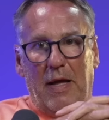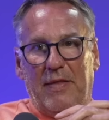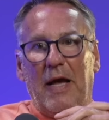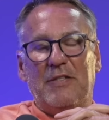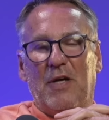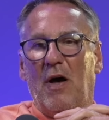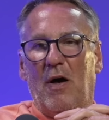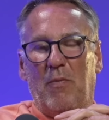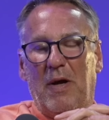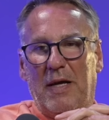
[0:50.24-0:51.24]
That is a
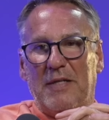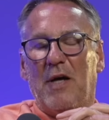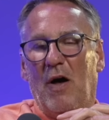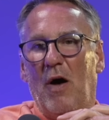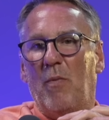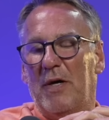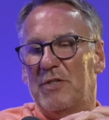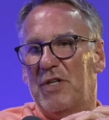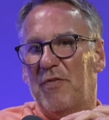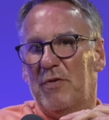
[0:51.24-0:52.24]
hard
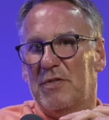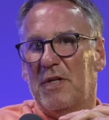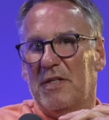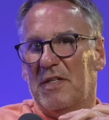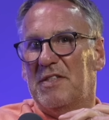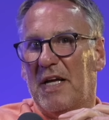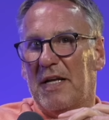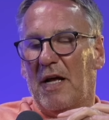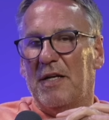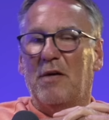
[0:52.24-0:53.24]
one, Geoff, because as I
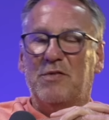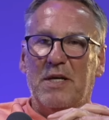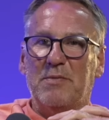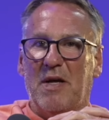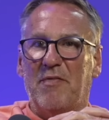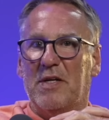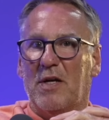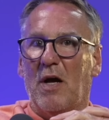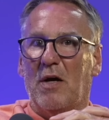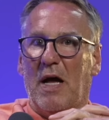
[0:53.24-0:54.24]
said, I know teams haven't had a
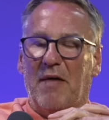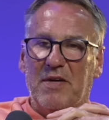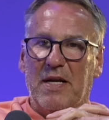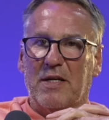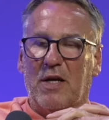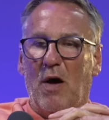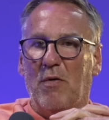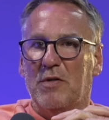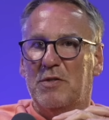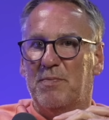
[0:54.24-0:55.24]
go at
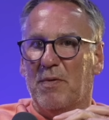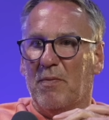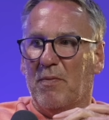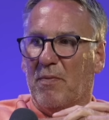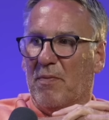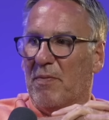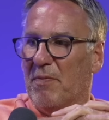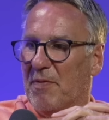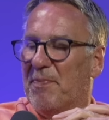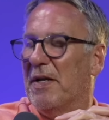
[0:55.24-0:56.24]
us, but
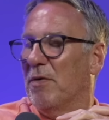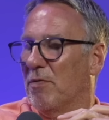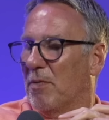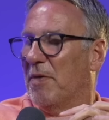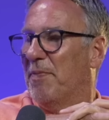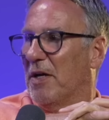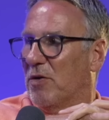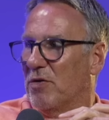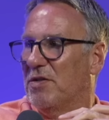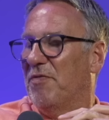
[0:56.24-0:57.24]
we've been
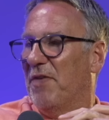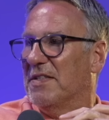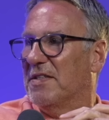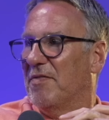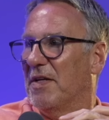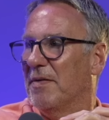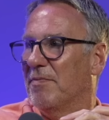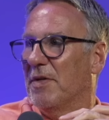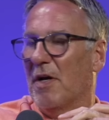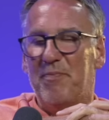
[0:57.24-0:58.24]
good defensively.
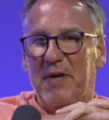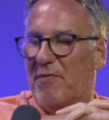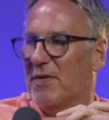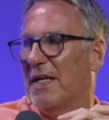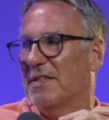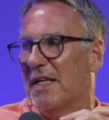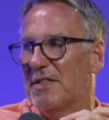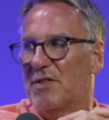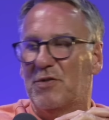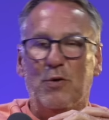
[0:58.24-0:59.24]
You know, Pickford hasn't
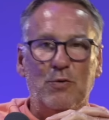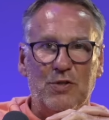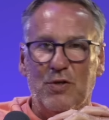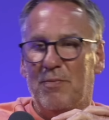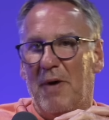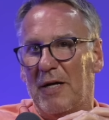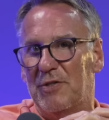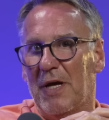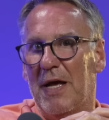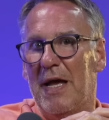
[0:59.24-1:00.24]
had to do too
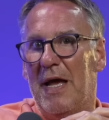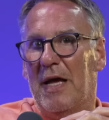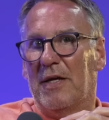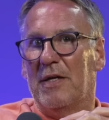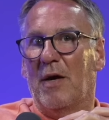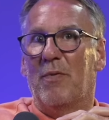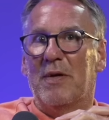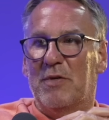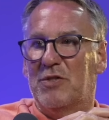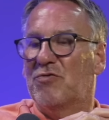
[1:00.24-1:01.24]
much. You know,
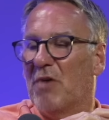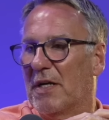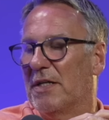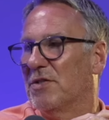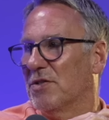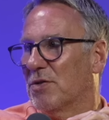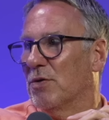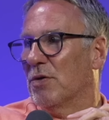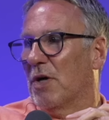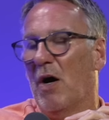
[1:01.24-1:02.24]
we're struggling to
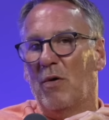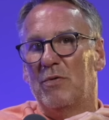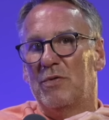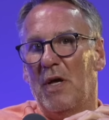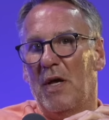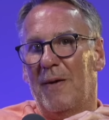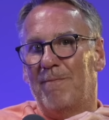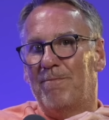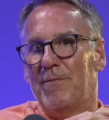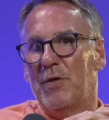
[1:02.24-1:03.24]
score goals.
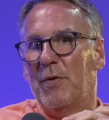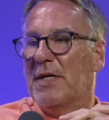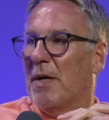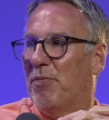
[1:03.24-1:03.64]
You end up